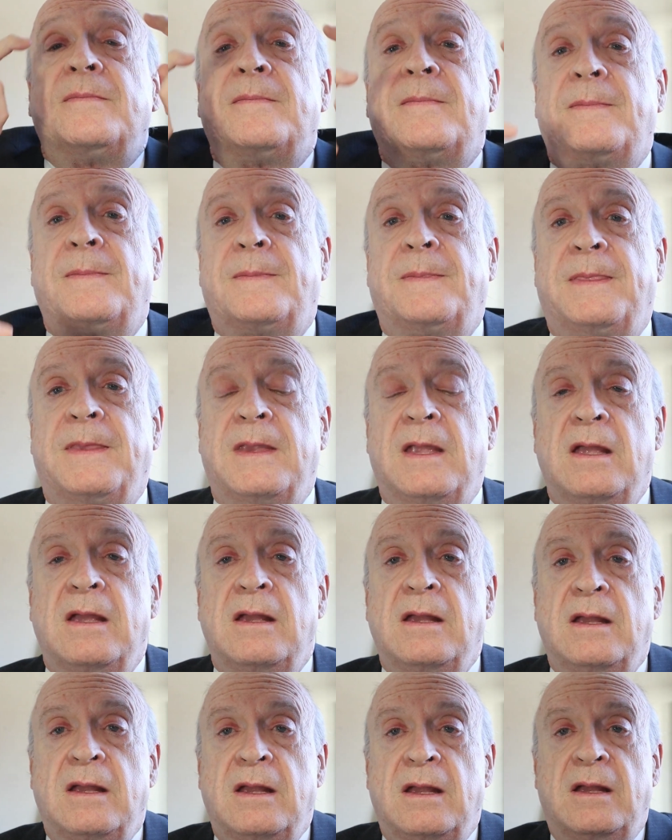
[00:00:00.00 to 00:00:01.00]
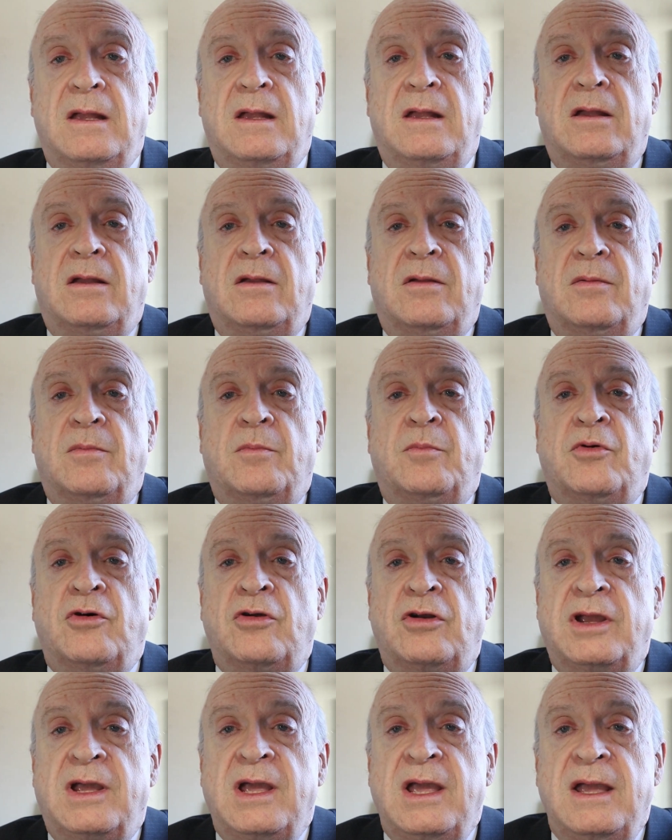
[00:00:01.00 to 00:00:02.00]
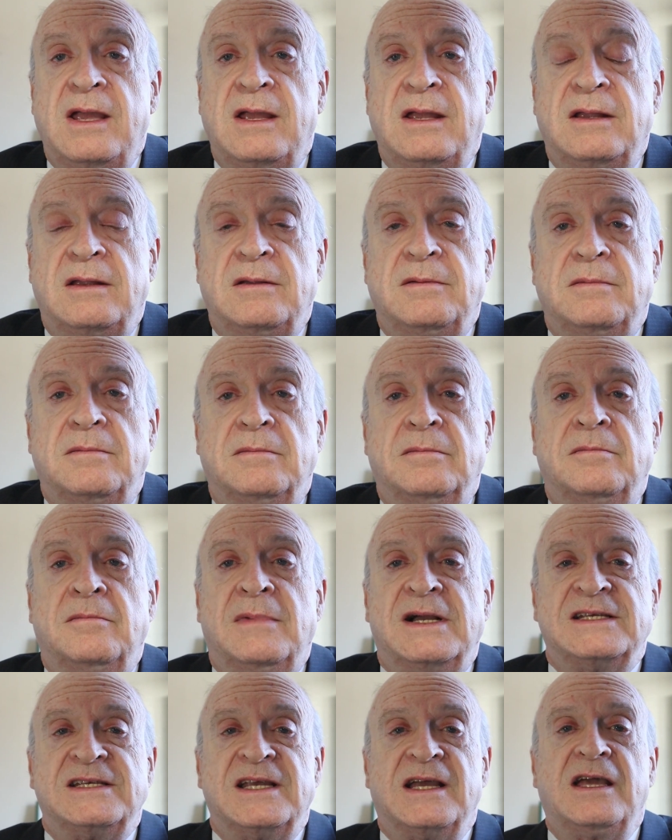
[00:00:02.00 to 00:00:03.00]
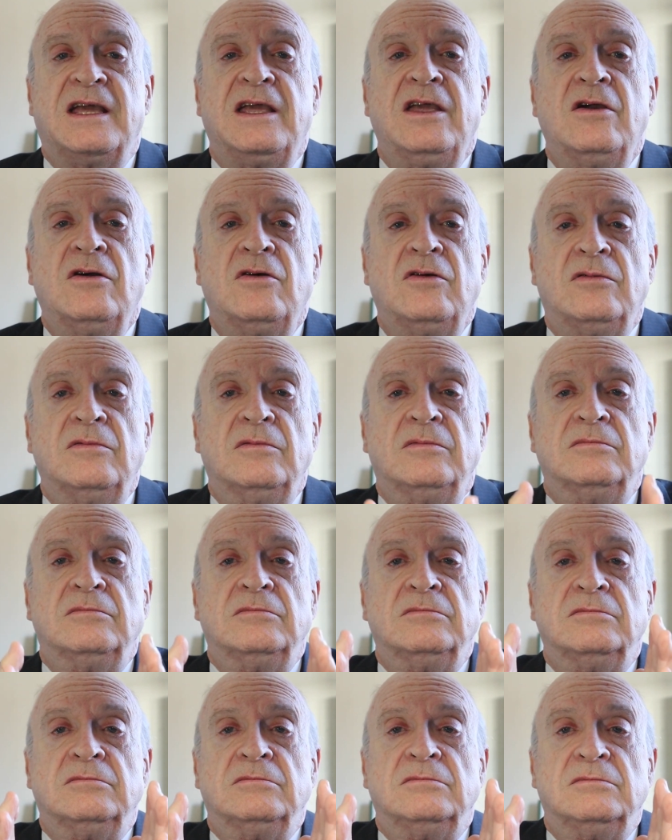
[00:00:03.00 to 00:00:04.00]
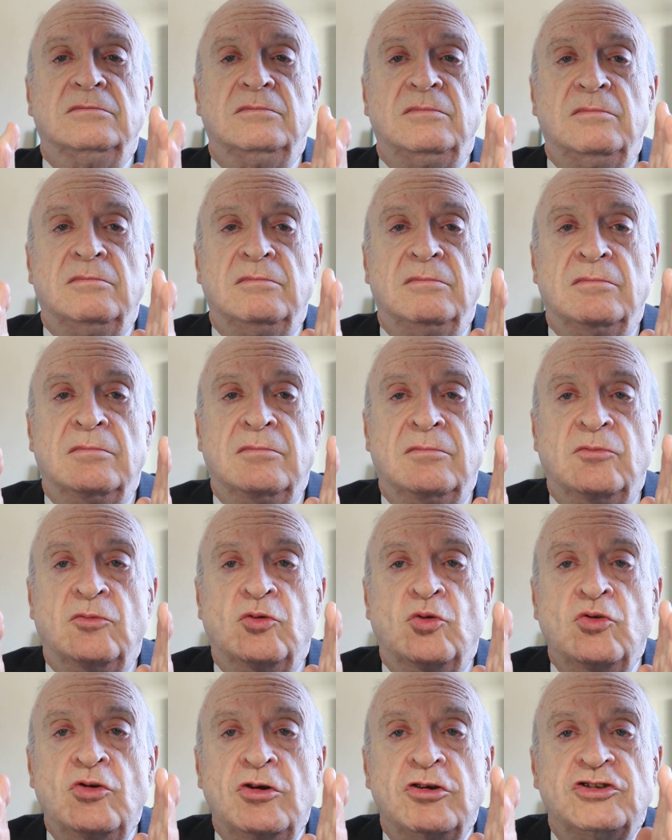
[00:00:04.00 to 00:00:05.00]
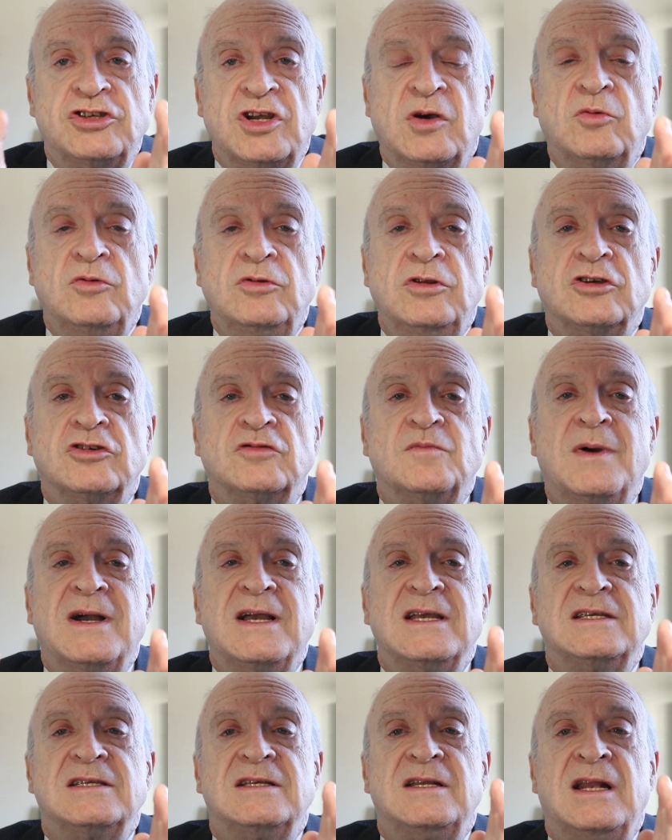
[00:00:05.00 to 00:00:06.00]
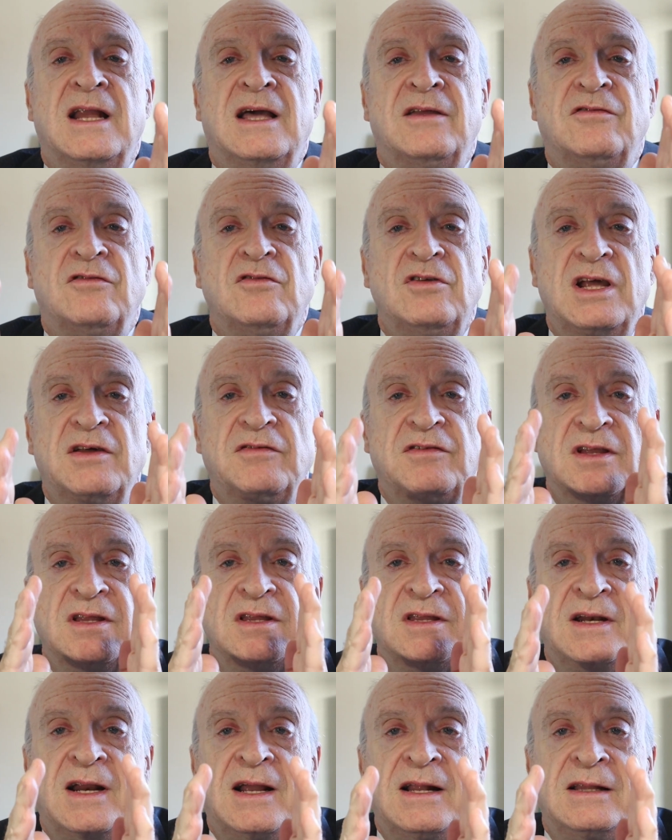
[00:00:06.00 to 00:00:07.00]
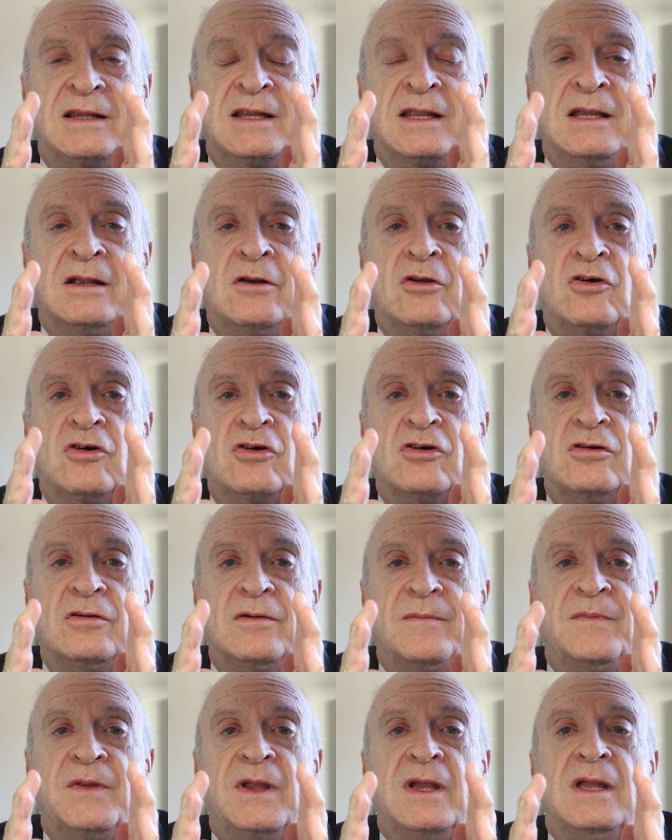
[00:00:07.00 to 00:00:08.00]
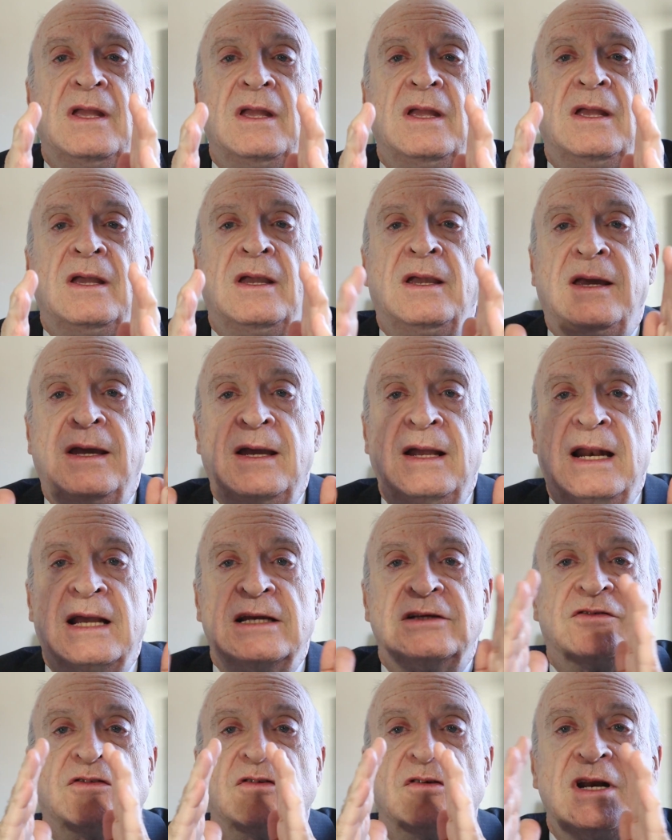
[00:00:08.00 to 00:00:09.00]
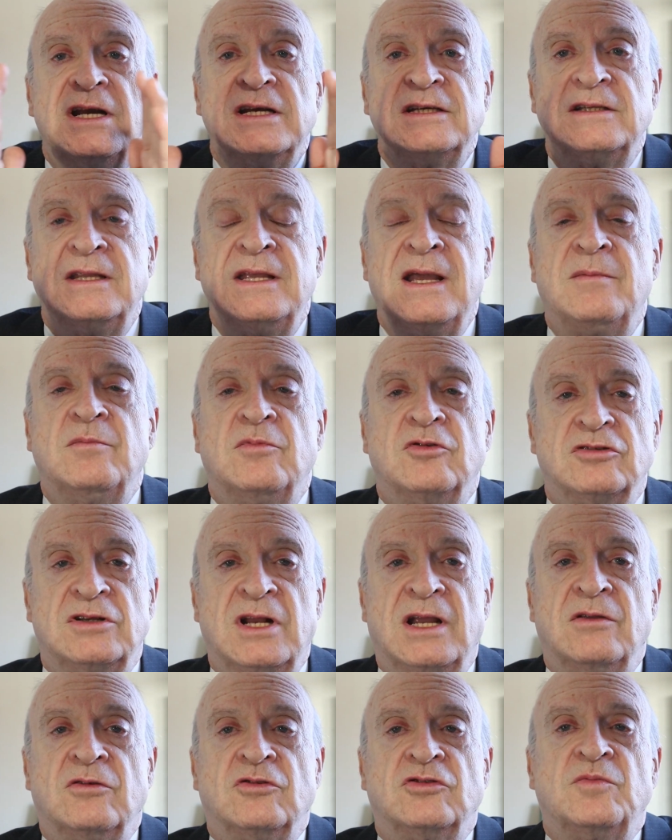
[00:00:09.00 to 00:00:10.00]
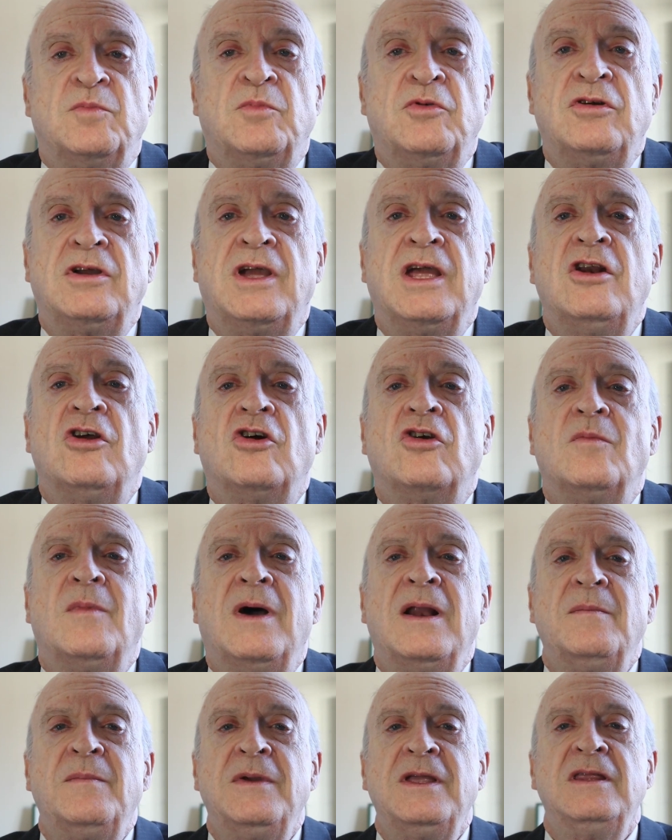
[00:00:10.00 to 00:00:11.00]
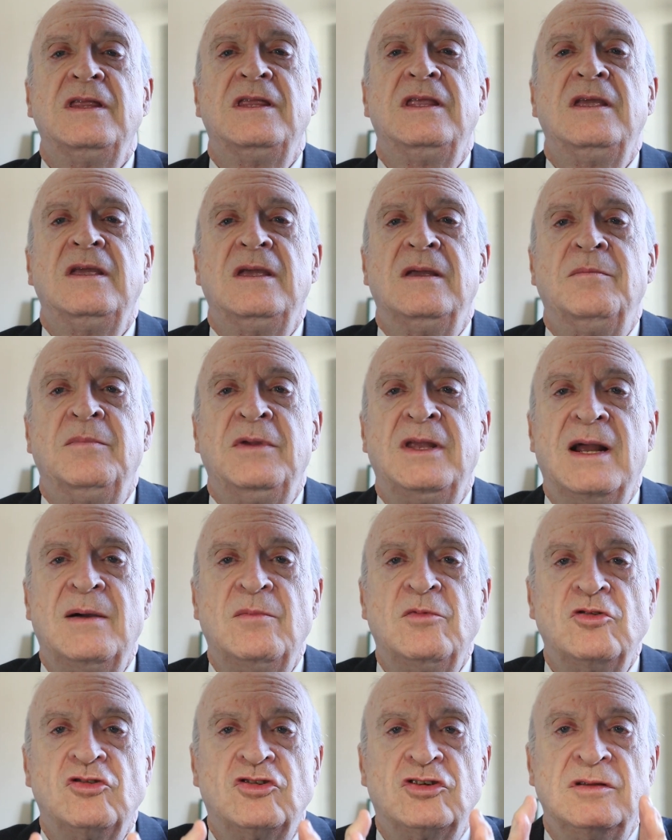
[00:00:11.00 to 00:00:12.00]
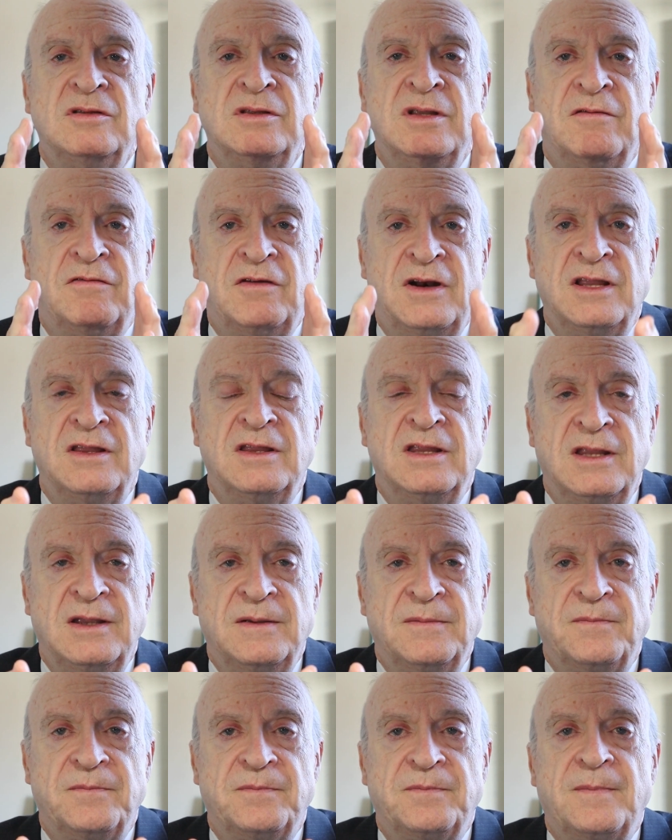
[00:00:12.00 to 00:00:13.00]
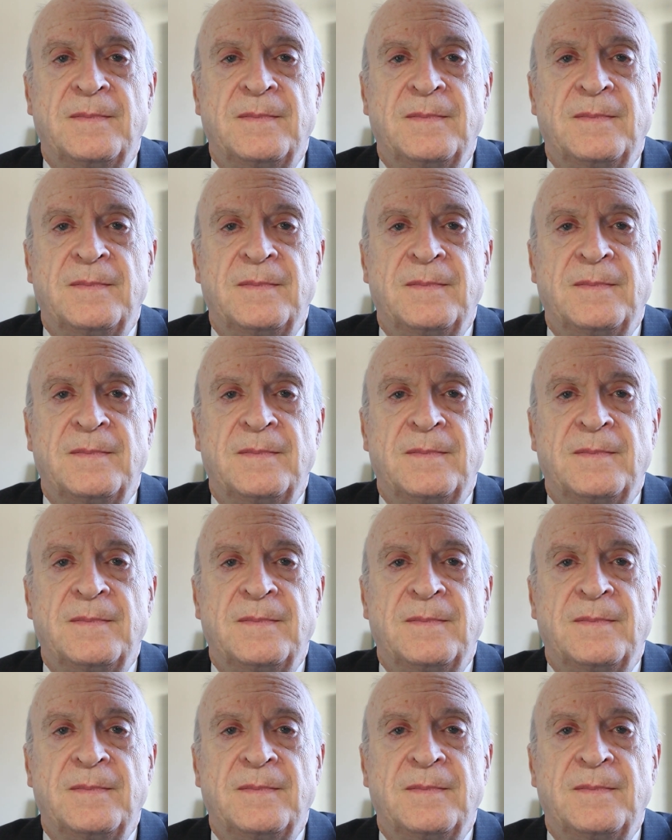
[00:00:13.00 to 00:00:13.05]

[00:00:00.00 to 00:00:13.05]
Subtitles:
on either side? The central area requires more attention and stimulation due to its role in vision and overall eye health. Because we usually look straight ahead,